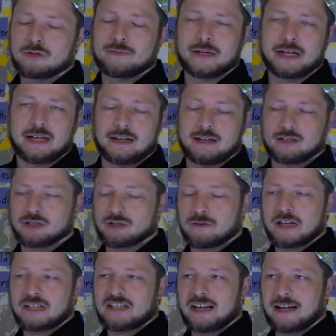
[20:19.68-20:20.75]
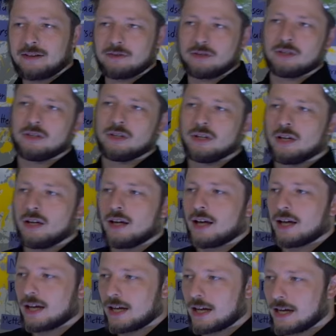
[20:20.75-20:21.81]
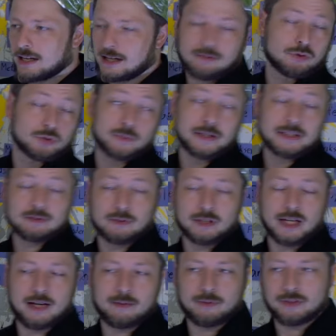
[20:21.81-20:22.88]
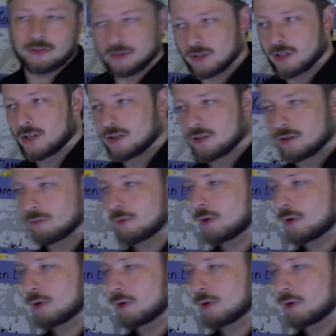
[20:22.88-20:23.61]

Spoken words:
to be scratched out, and that was basically what happened. The